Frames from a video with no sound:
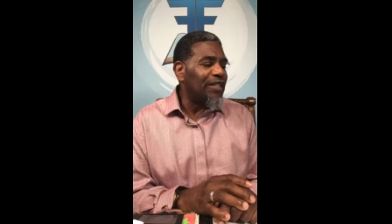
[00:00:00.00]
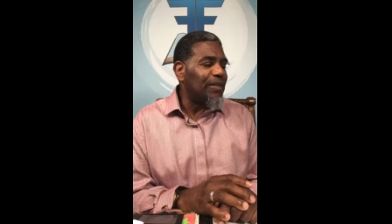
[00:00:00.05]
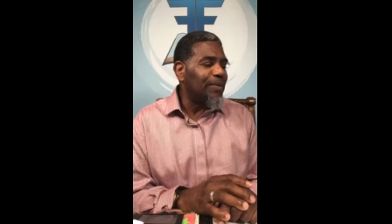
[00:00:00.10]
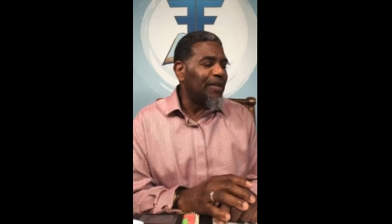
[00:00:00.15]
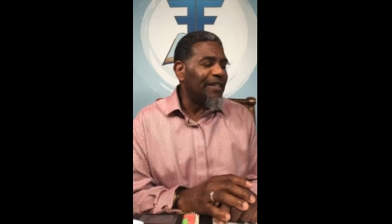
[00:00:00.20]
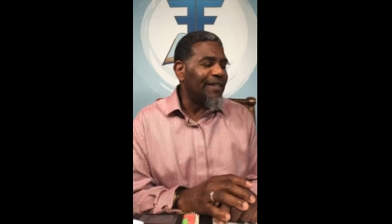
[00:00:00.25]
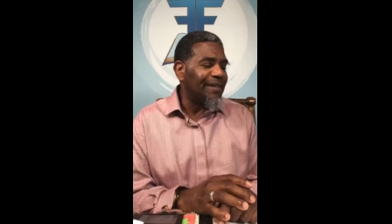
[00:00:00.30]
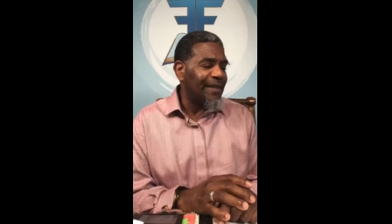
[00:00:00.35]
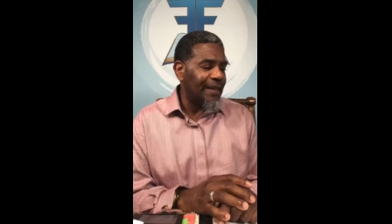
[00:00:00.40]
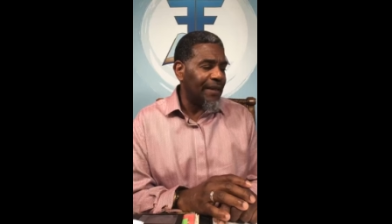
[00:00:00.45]

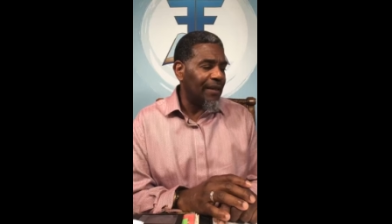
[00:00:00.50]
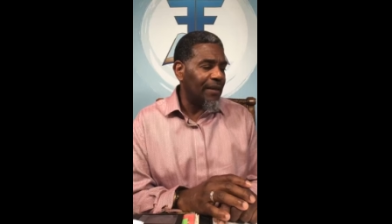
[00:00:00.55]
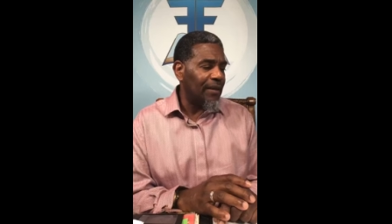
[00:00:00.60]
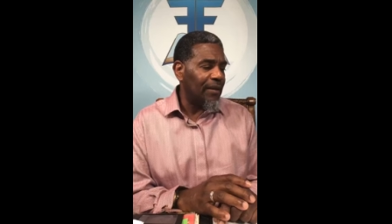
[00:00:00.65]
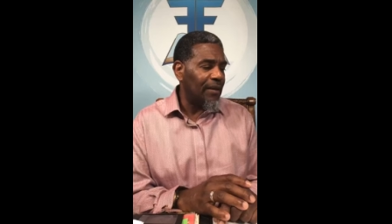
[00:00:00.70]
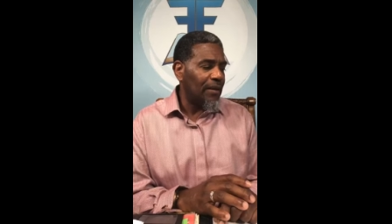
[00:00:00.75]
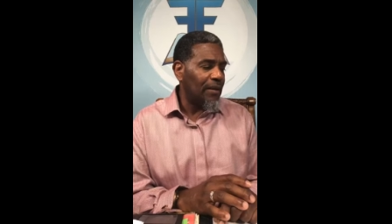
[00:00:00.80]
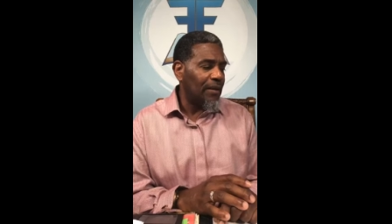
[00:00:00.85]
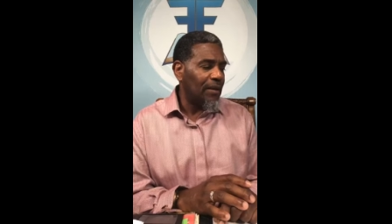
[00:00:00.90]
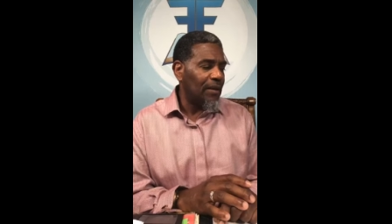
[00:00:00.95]
judgment seat,
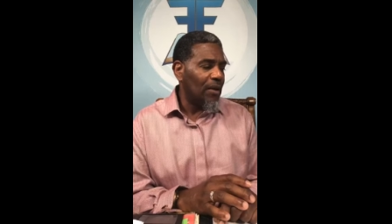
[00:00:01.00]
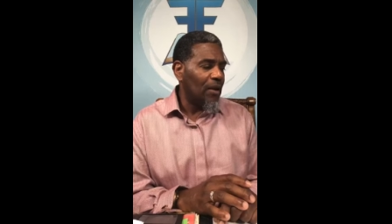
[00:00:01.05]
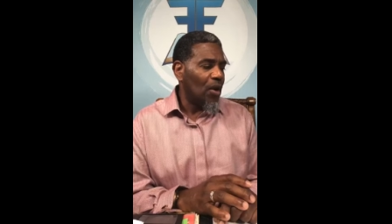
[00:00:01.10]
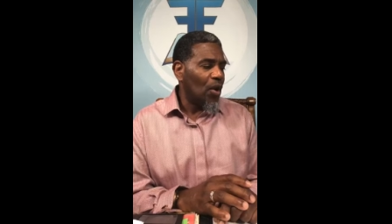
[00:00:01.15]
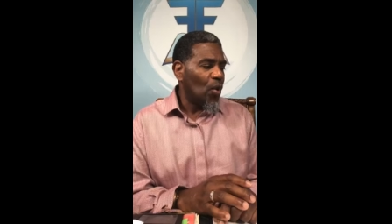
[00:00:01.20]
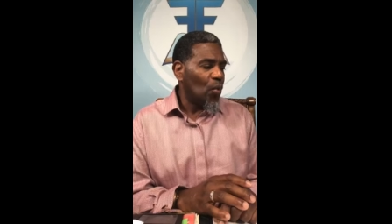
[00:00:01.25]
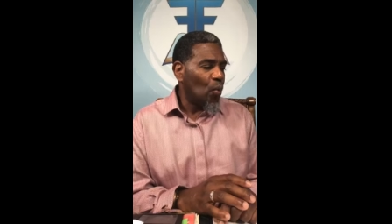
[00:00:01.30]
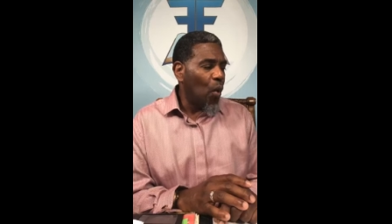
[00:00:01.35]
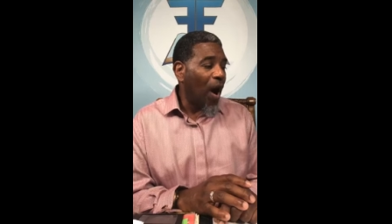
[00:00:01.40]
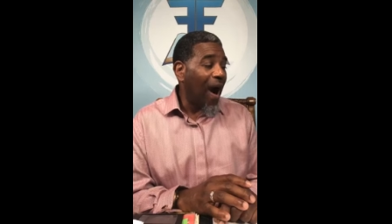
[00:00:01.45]

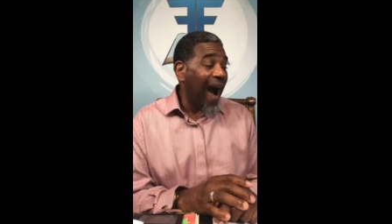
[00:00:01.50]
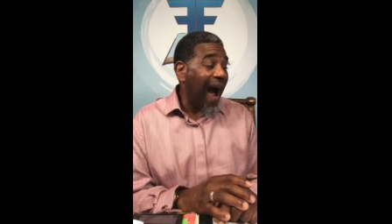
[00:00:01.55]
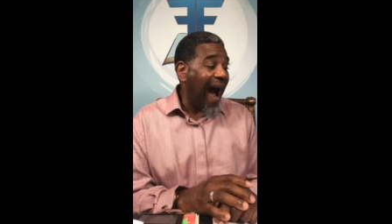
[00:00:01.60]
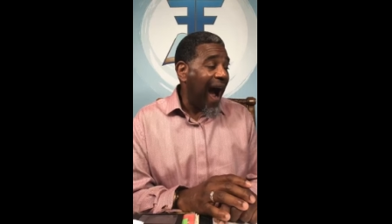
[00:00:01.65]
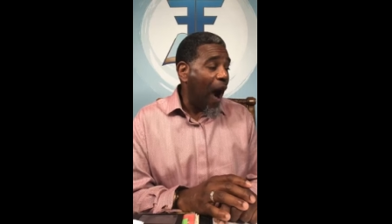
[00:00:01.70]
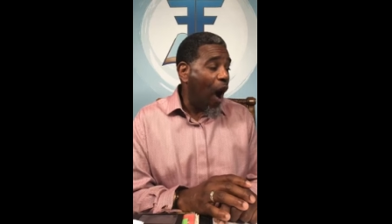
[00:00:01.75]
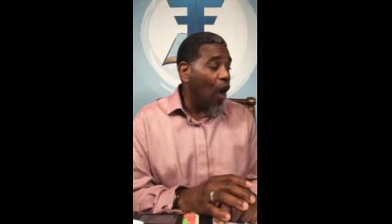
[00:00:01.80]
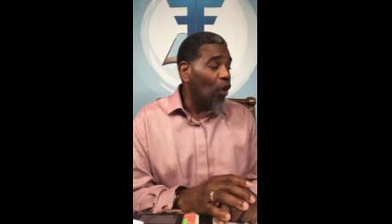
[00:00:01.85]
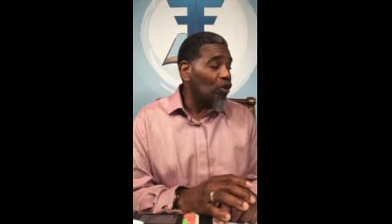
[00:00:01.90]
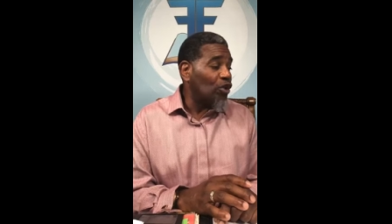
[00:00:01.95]
where
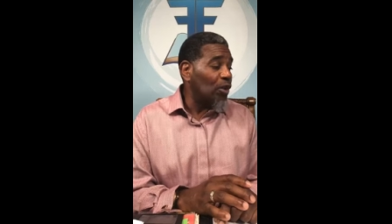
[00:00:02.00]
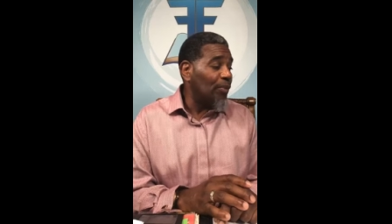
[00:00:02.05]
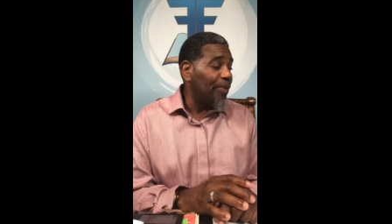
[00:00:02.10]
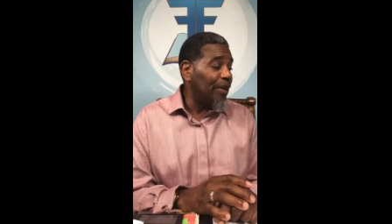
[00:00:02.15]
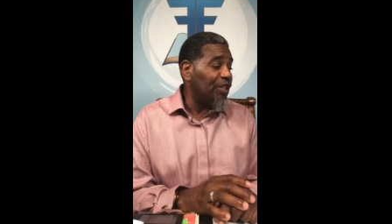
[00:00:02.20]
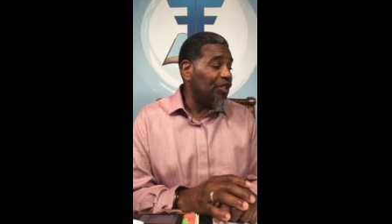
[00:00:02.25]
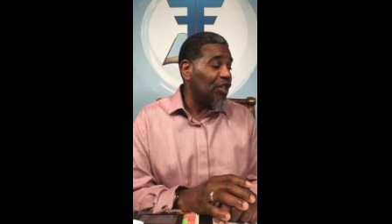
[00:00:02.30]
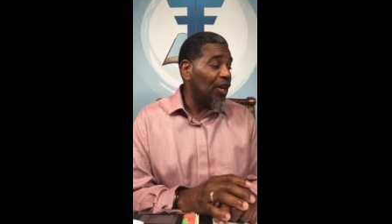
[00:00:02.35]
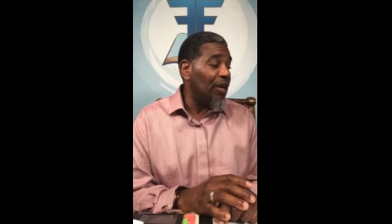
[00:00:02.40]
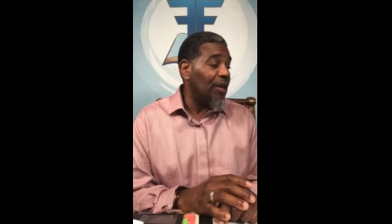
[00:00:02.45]
I ought to
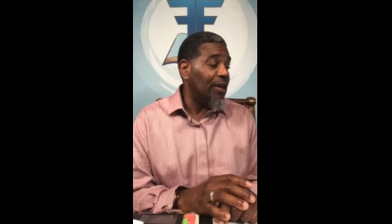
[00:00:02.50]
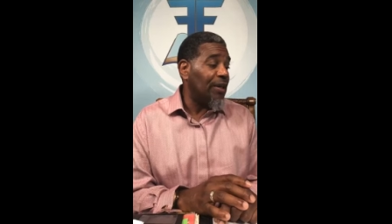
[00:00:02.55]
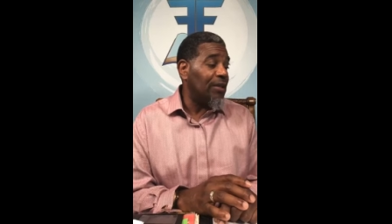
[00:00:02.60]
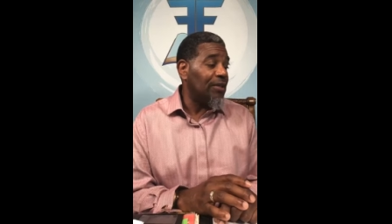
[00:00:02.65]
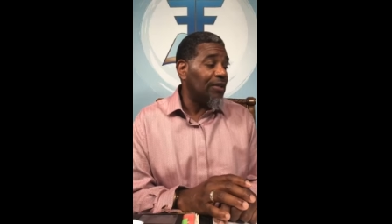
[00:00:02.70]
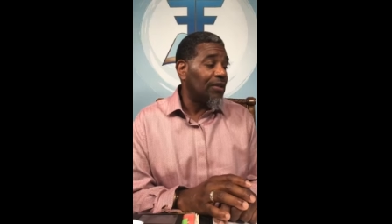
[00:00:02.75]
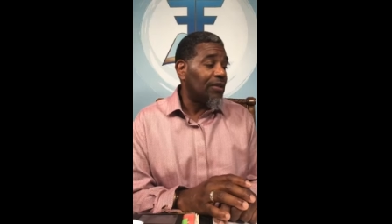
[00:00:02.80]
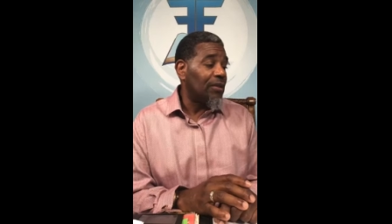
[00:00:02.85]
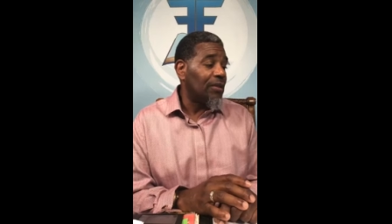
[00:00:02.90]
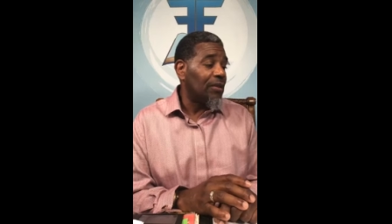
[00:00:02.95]
be
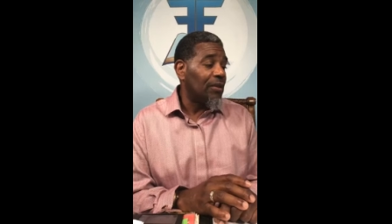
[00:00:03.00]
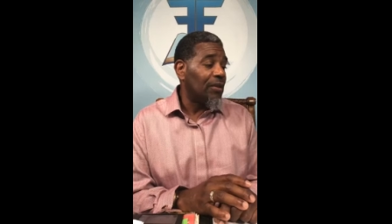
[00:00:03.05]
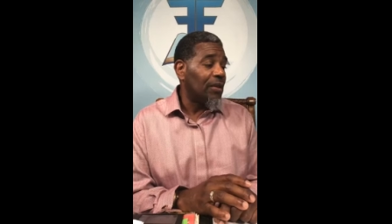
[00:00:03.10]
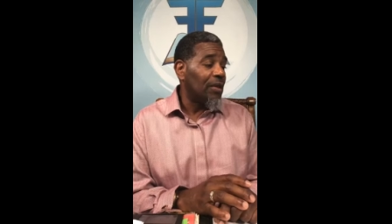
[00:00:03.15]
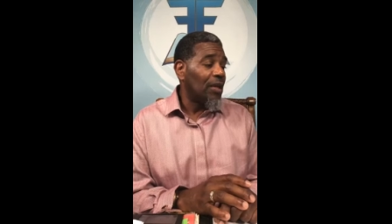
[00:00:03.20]
judged.